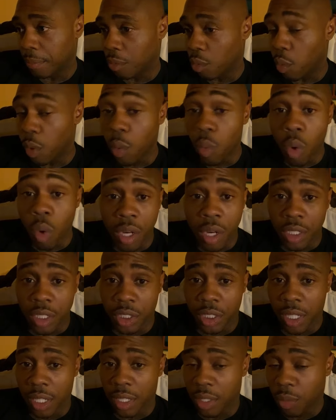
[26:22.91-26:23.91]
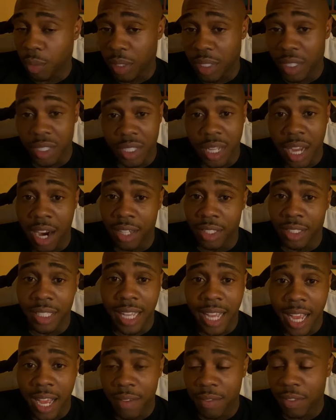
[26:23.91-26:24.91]
We want each other. We desire to
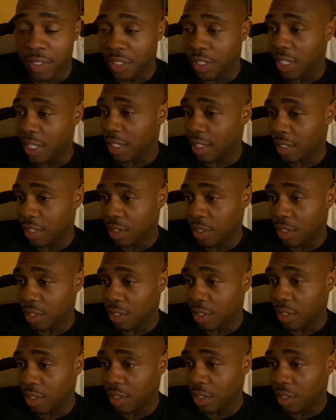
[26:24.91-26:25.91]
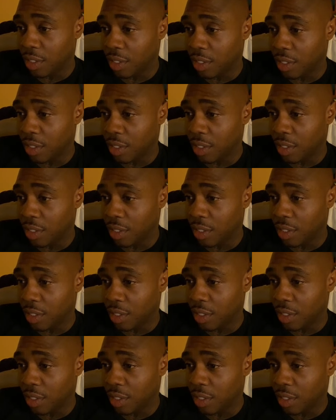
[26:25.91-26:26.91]
have each other. You know, mangoes is
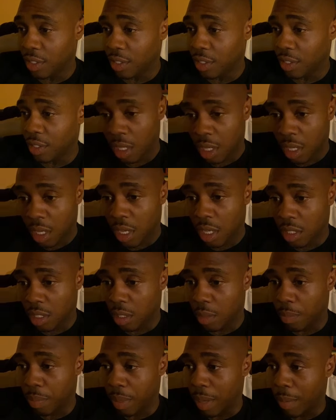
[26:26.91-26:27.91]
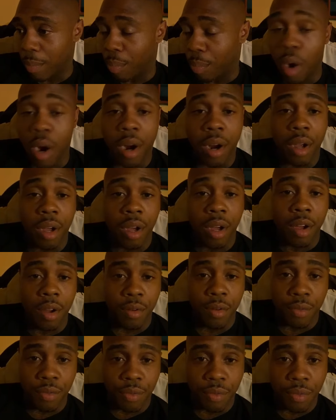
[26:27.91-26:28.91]
a big part
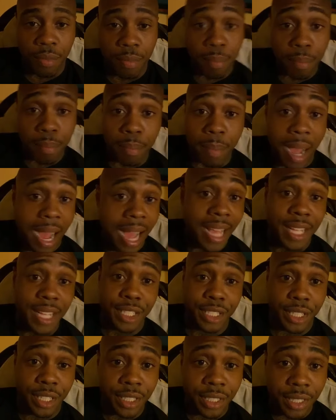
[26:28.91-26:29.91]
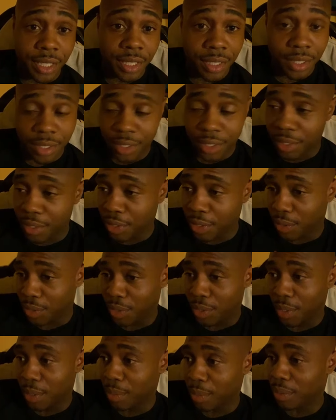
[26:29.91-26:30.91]
of my existence. You
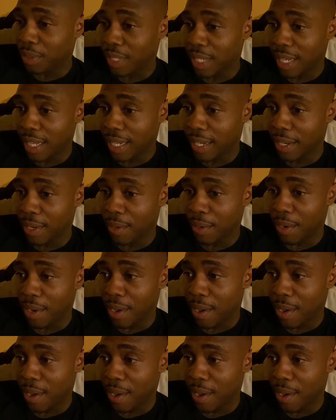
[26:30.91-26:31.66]
see what I'm saying?